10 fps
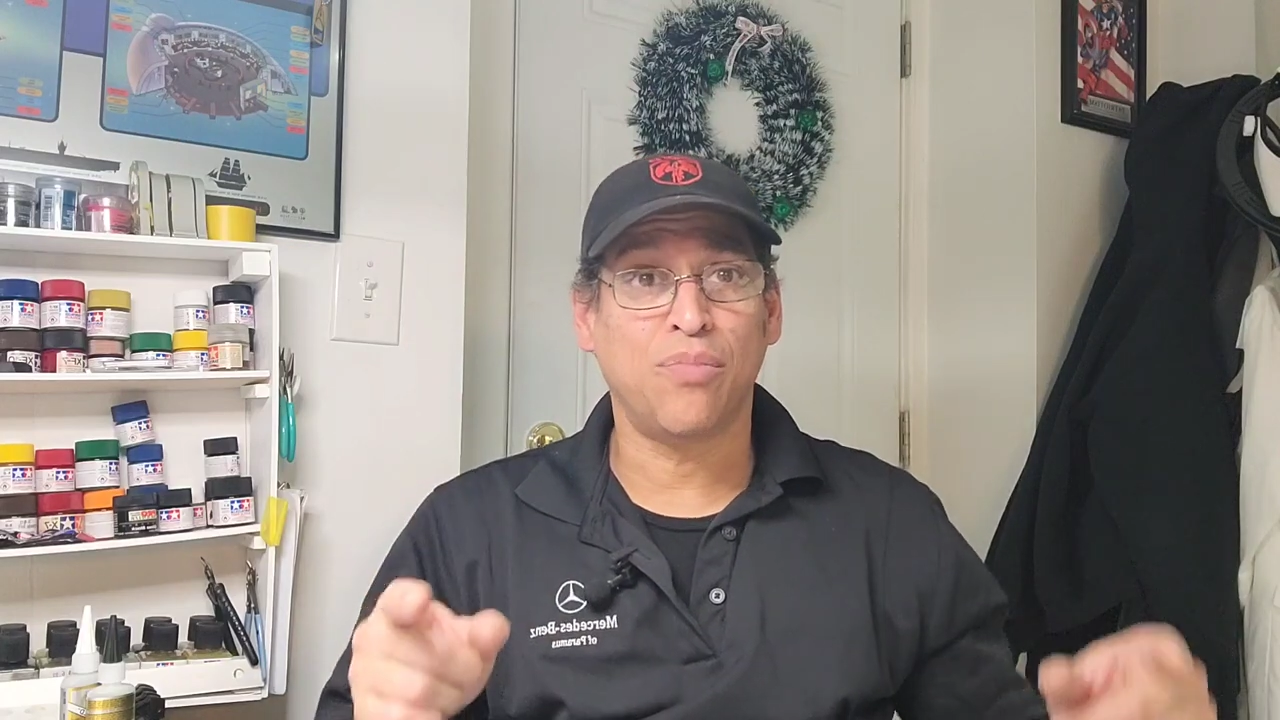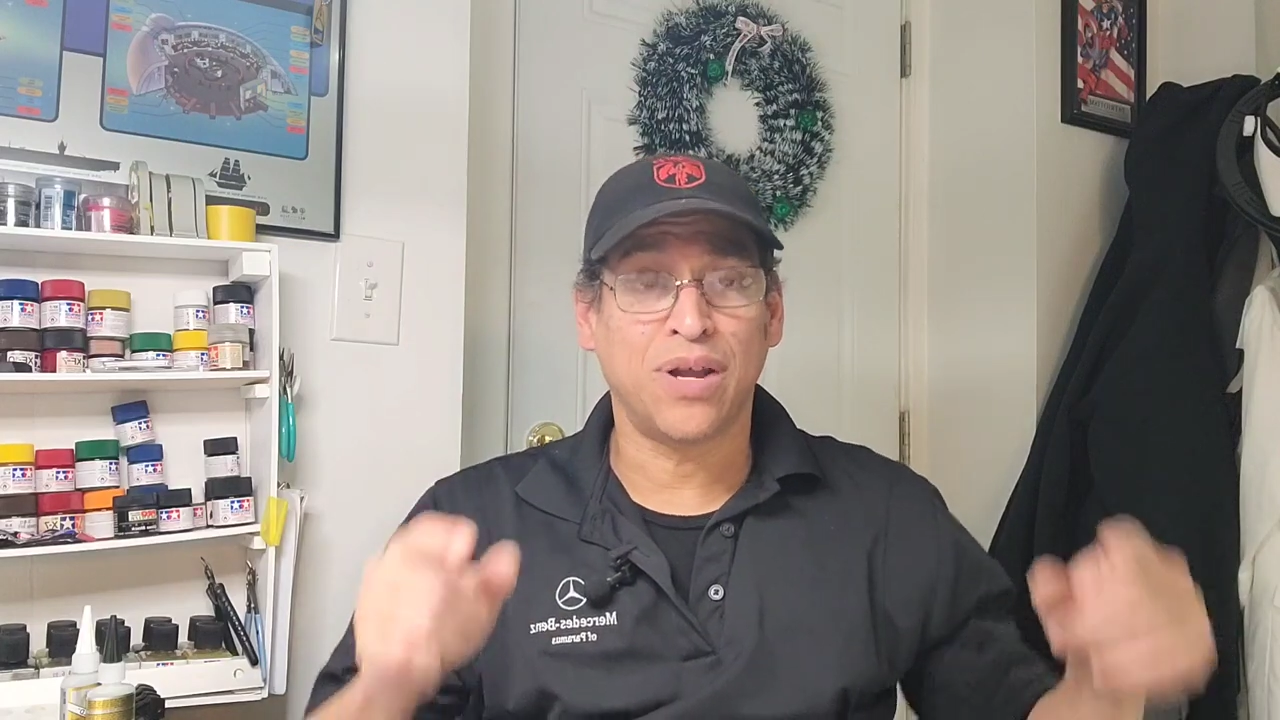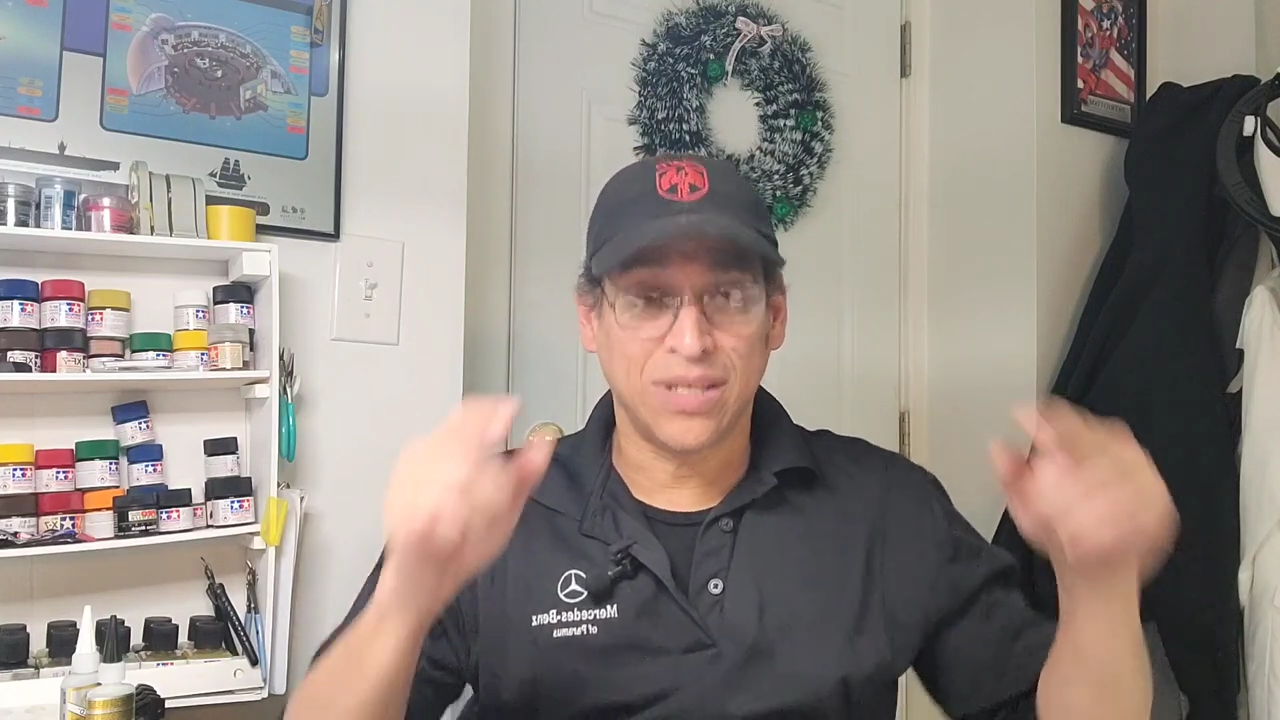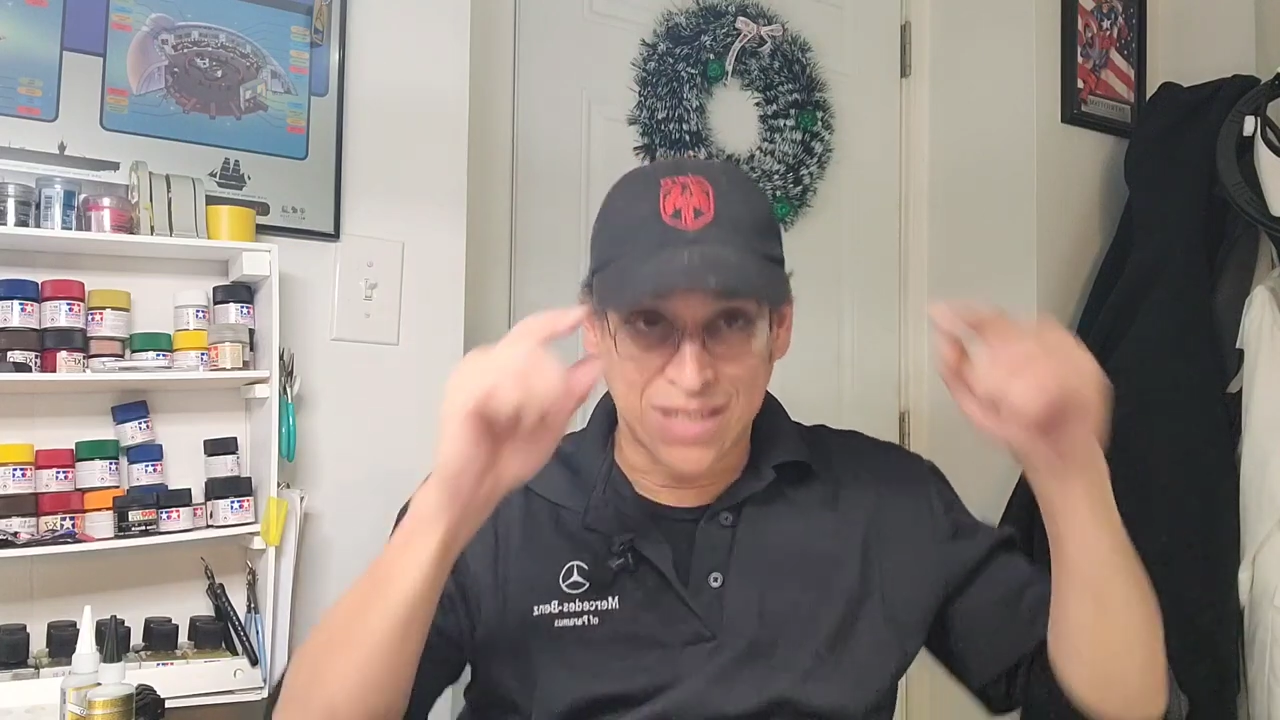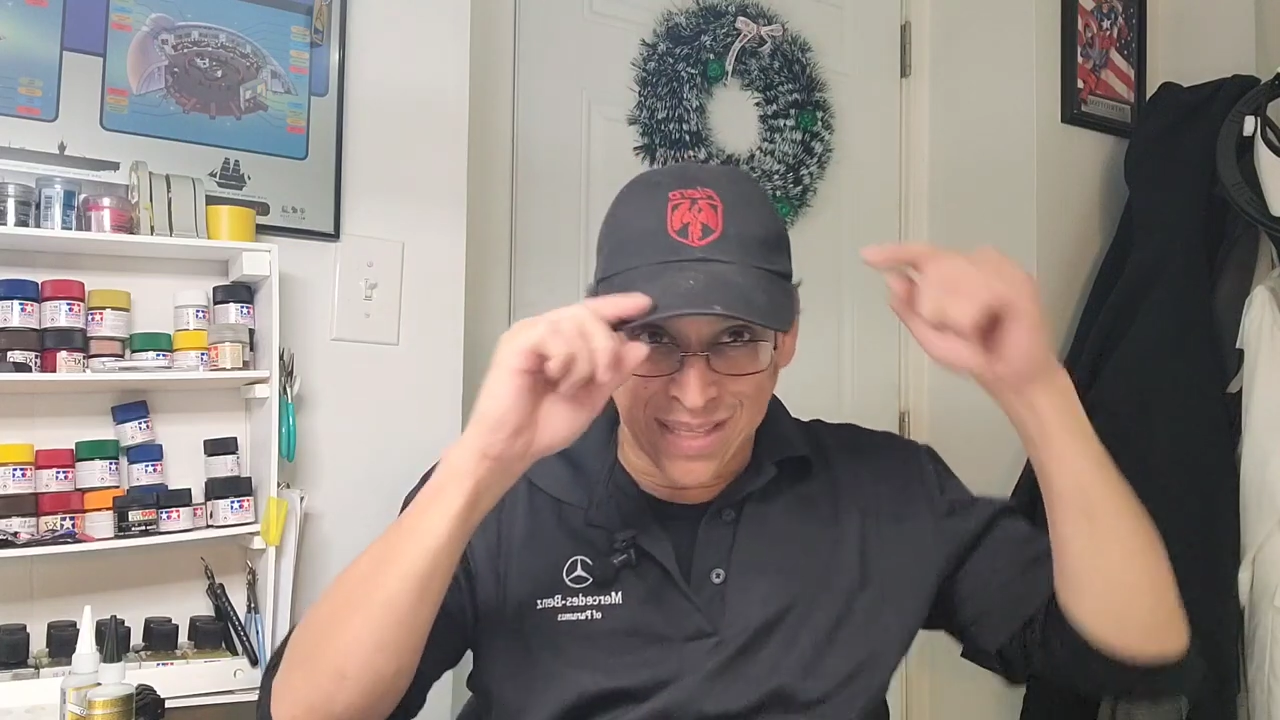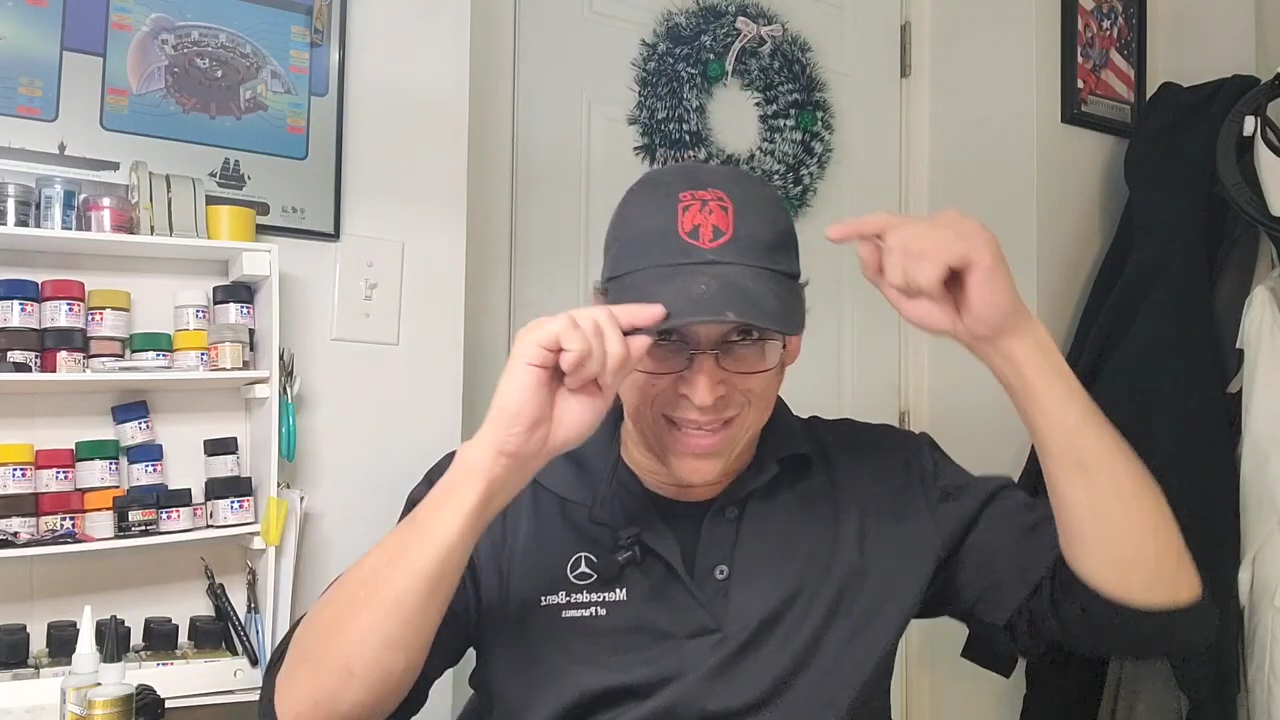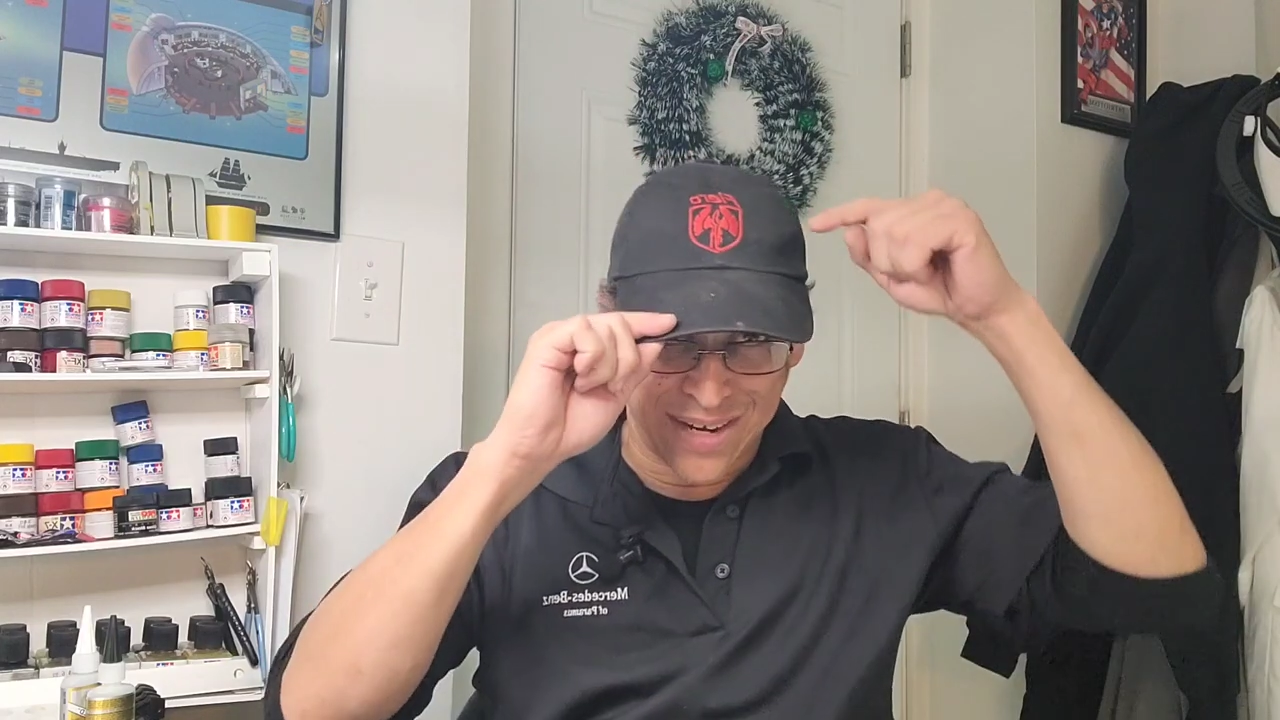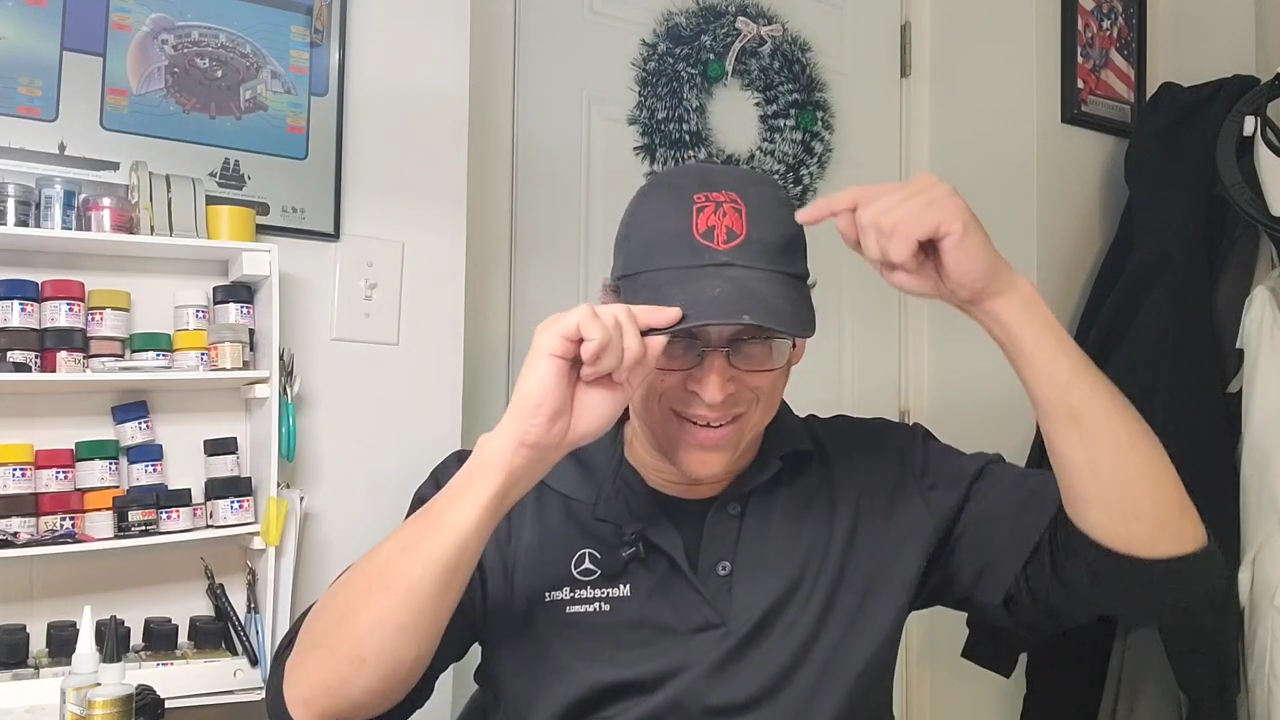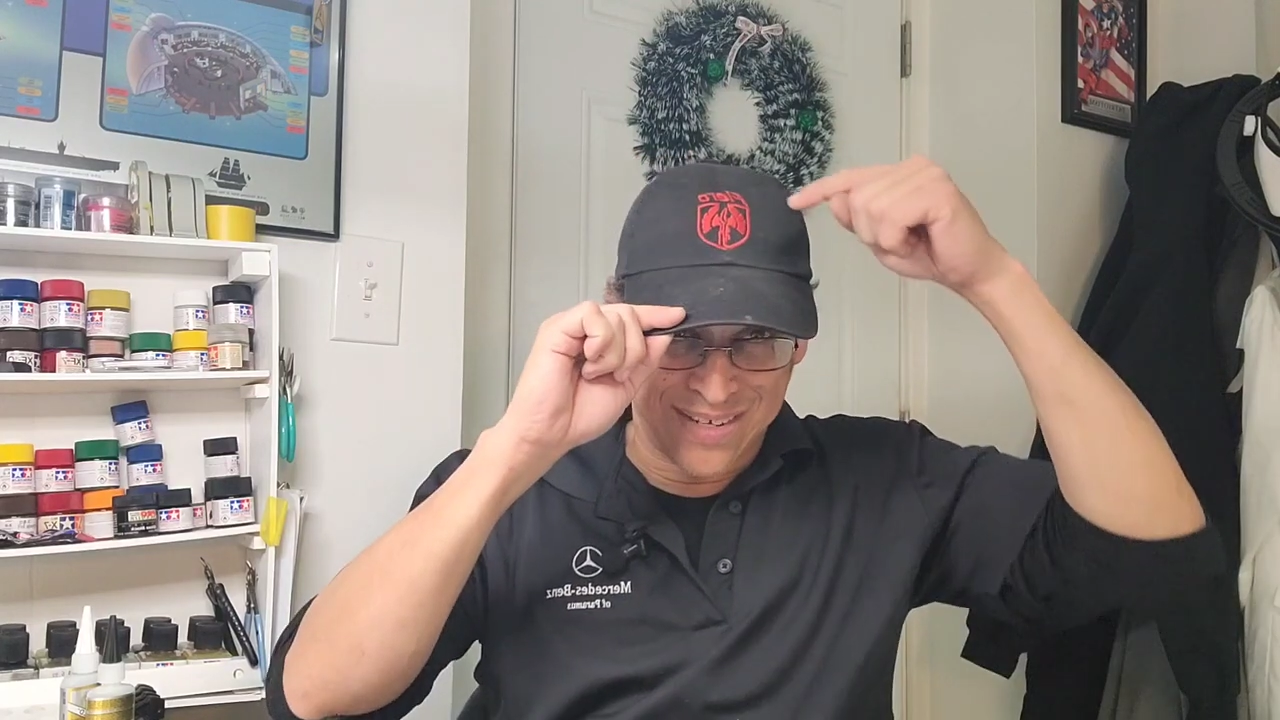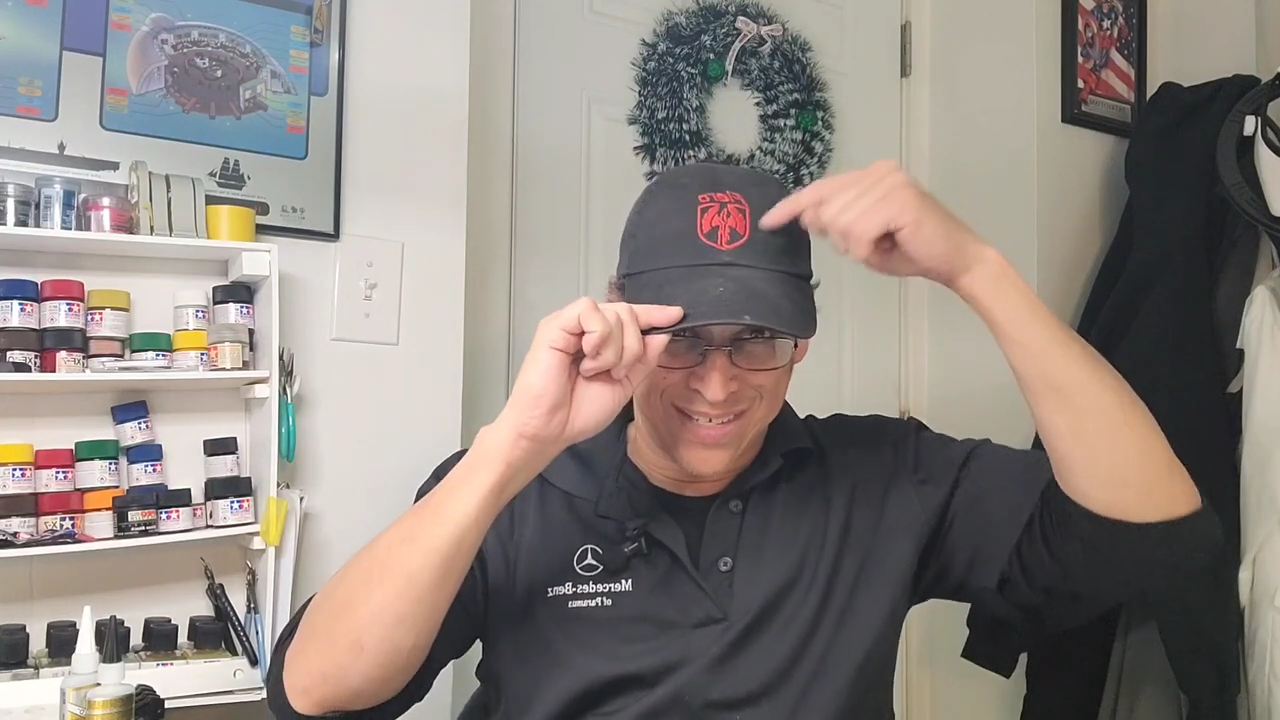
buddies out there.